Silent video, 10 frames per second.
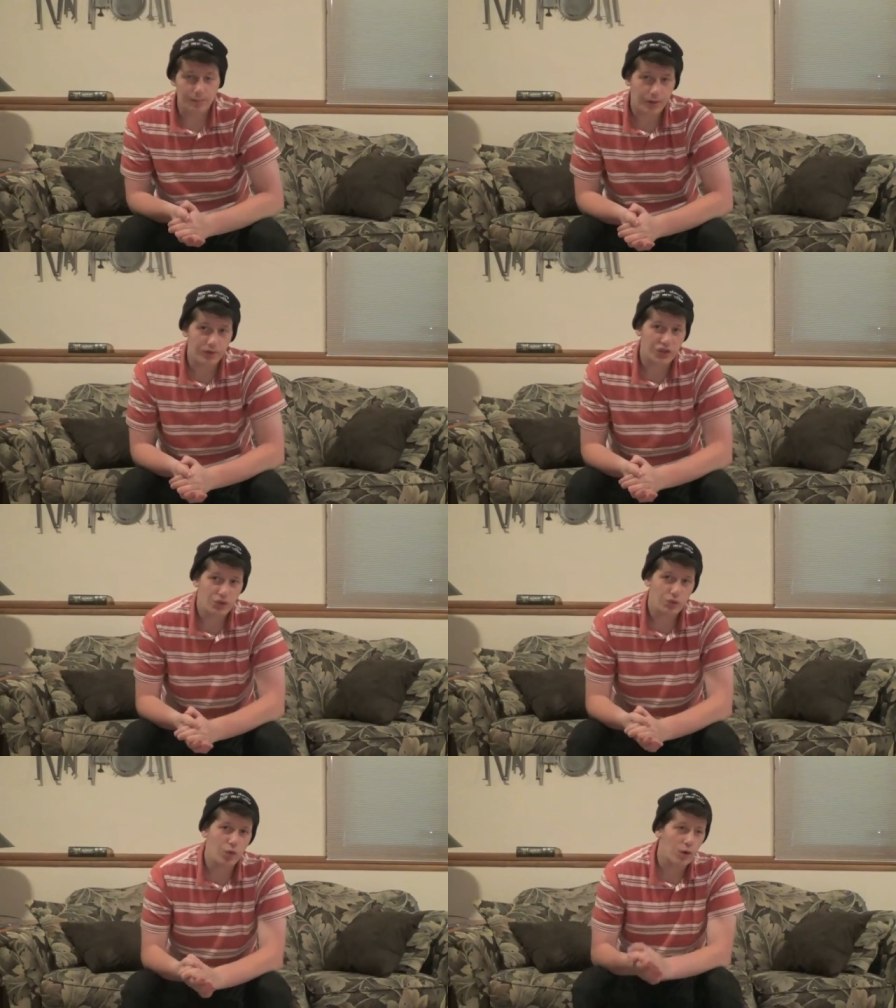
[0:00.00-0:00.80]
as opposed
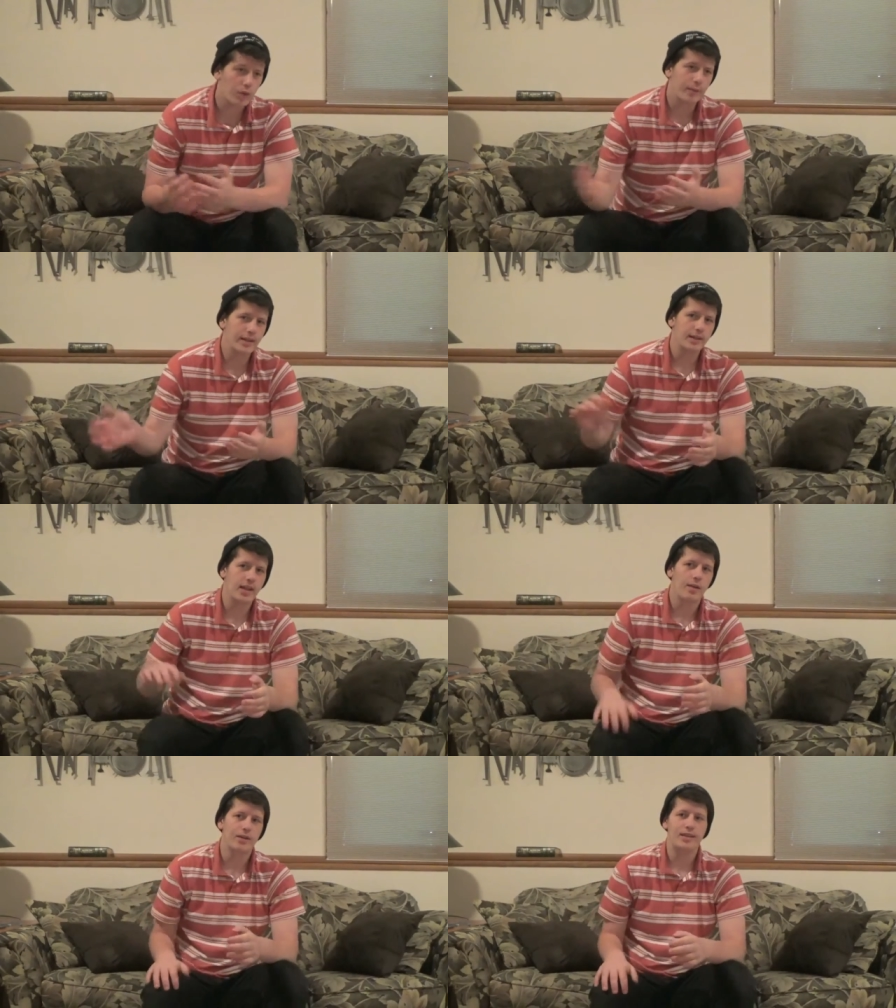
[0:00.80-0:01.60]
to romantic
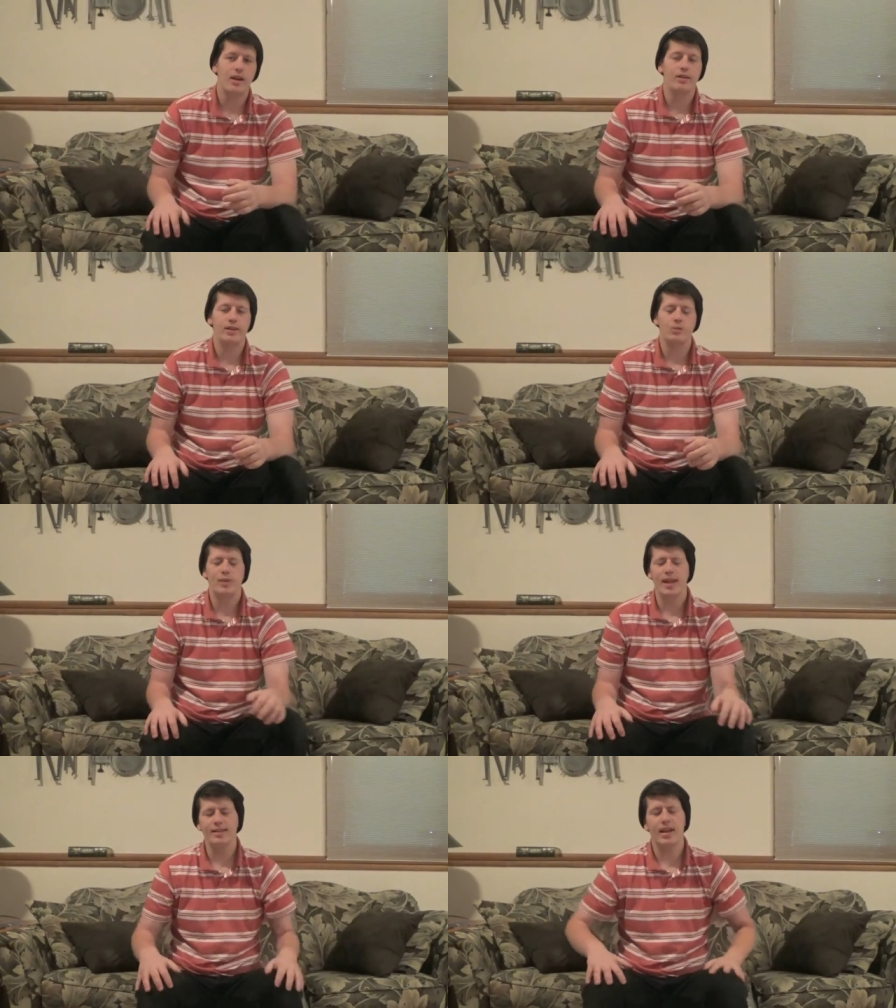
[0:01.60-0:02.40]
comedies nowadays.
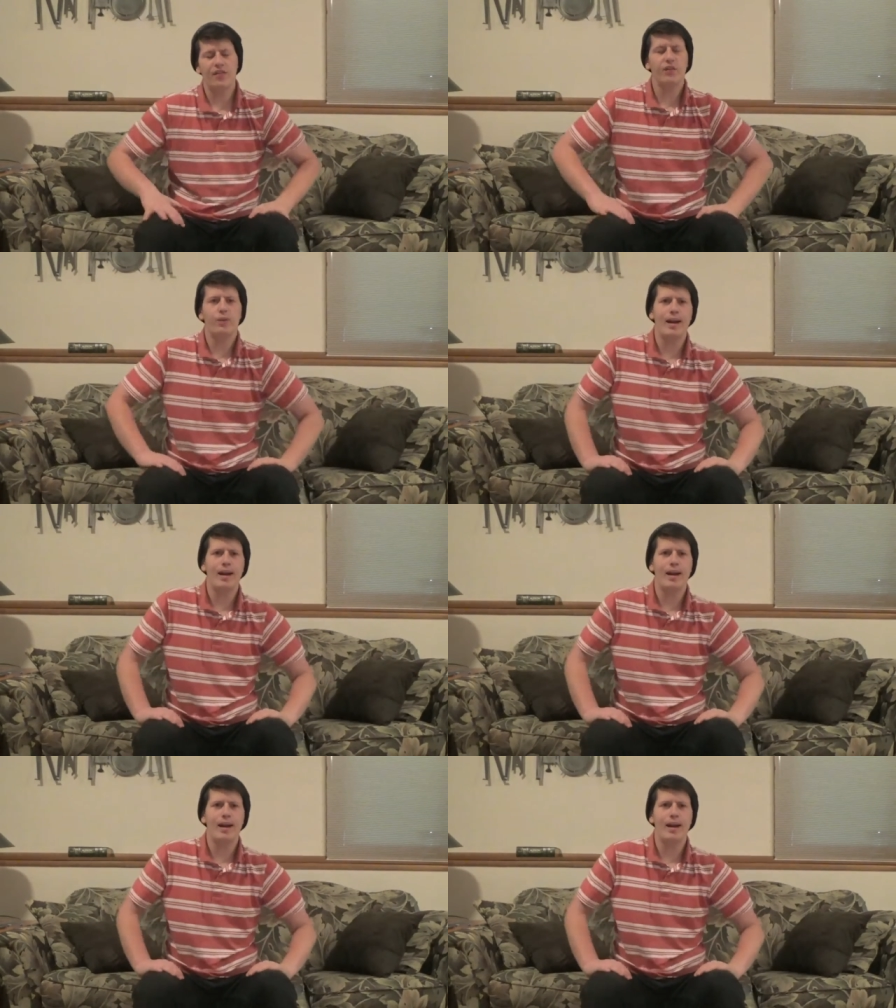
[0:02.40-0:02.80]
But that's not for